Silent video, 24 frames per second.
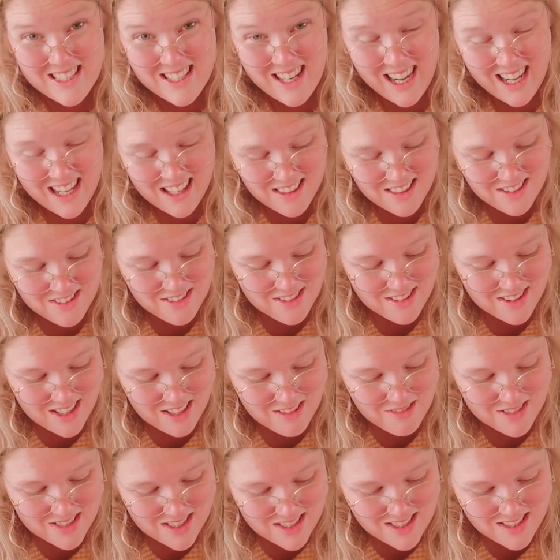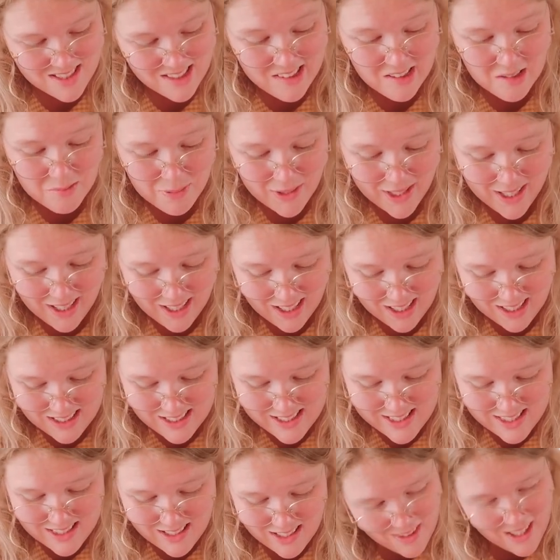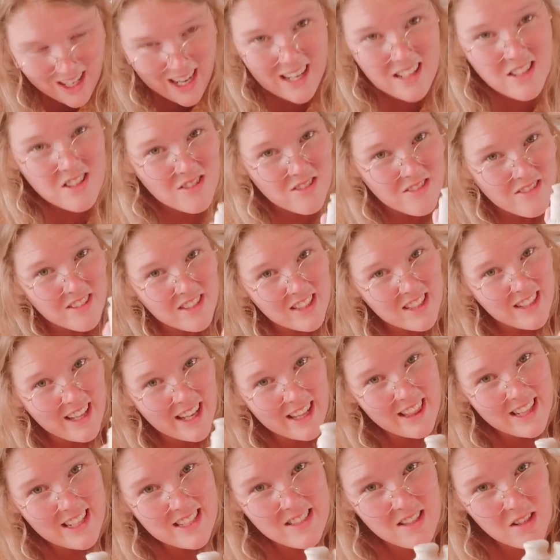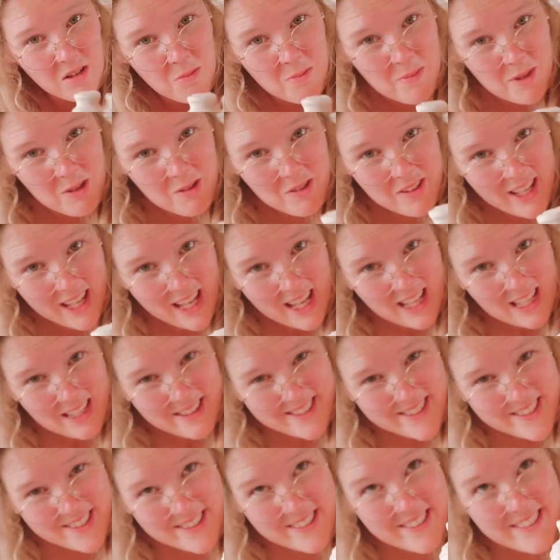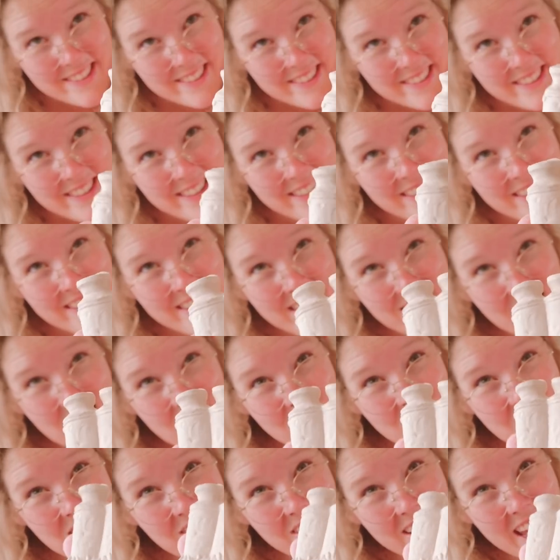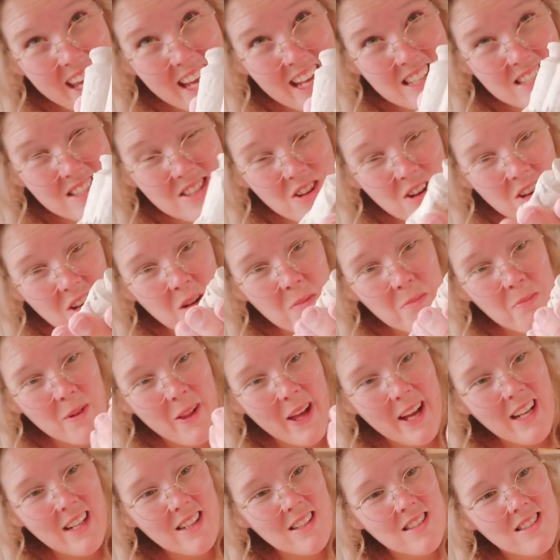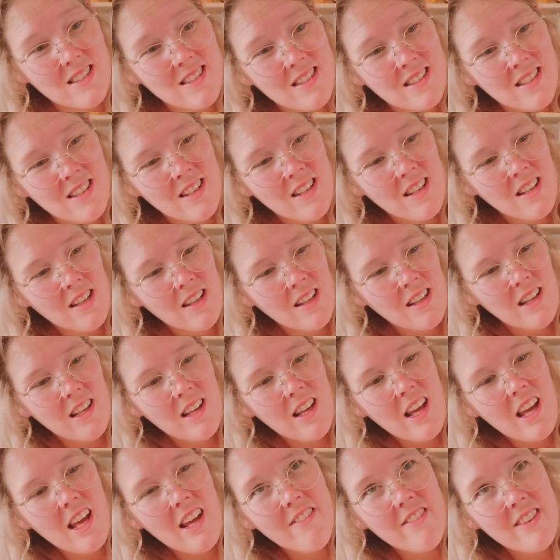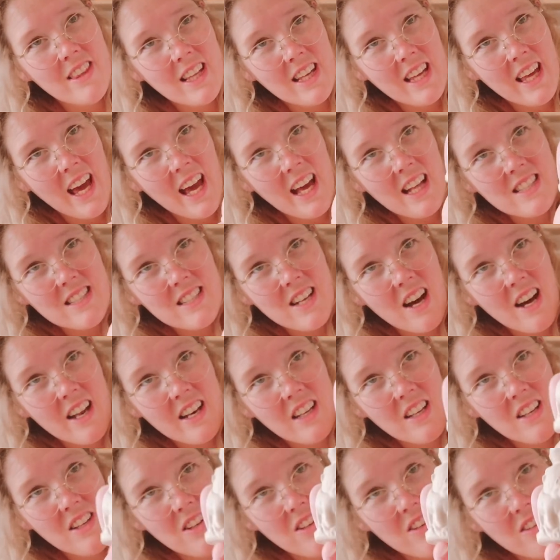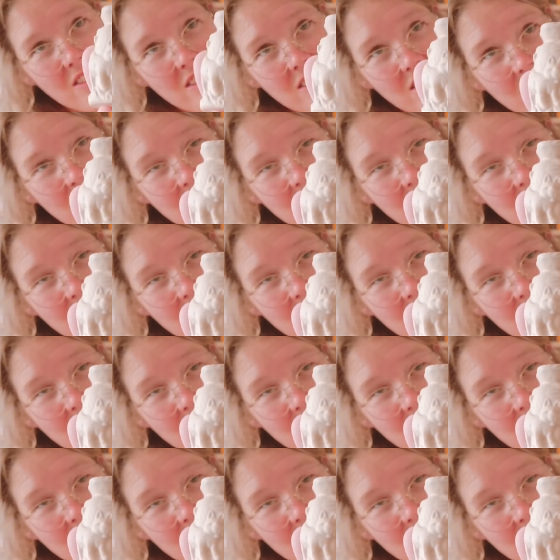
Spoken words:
I thought it was a solid pass. I do really like these little milk cans though. The milk cans, no complaints. Even the cat's kind of cute.